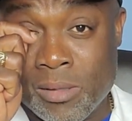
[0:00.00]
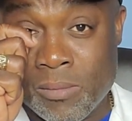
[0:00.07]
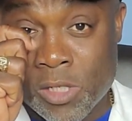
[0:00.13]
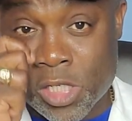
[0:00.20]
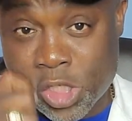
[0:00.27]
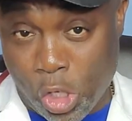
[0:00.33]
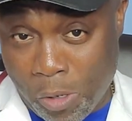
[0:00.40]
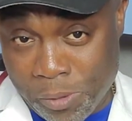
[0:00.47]

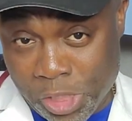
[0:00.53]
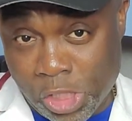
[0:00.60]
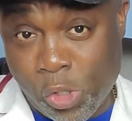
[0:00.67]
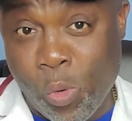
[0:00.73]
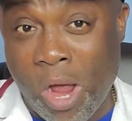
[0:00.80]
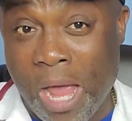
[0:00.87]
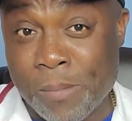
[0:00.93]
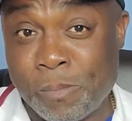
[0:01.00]

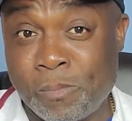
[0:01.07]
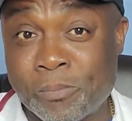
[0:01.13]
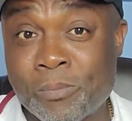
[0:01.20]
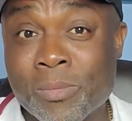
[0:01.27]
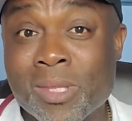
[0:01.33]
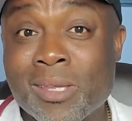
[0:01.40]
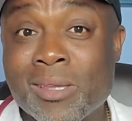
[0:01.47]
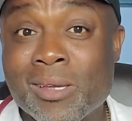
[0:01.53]
subscribe,
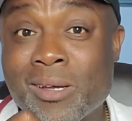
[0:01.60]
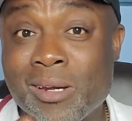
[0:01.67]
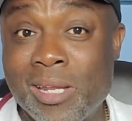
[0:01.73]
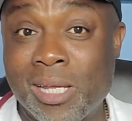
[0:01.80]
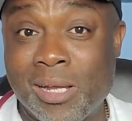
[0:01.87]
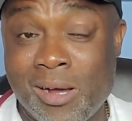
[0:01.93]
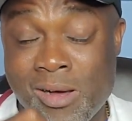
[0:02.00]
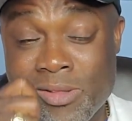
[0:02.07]

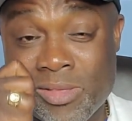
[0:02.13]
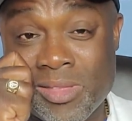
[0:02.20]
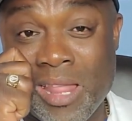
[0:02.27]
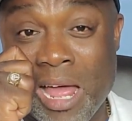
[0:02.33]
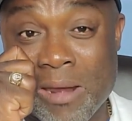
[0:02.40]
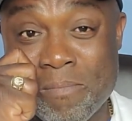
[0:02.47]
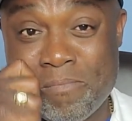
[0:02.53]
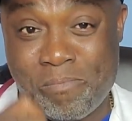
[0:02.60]
click on
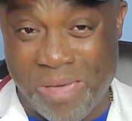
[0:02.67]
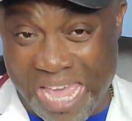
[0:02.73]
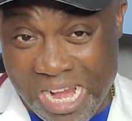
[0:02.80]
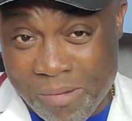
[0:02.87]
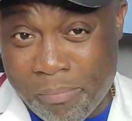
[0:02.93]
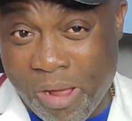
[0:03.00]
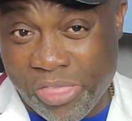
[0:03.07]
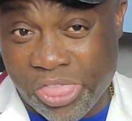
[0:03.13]
that
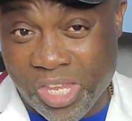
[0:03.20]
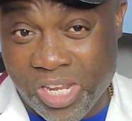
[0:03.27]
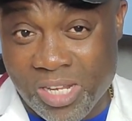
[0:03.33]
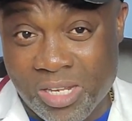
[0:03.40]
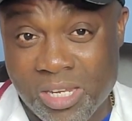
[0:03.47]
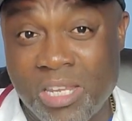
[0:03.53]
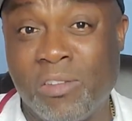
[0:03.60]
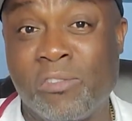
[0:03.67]
bell
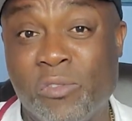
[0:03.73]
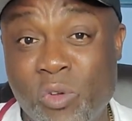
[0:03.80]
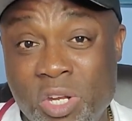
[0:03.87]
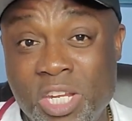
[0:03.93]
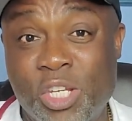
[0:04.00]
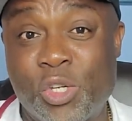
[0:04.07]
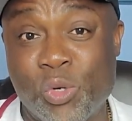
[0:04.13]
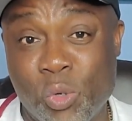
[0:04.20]
button if you
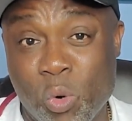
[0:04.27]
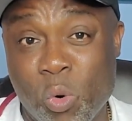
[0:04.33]
need to know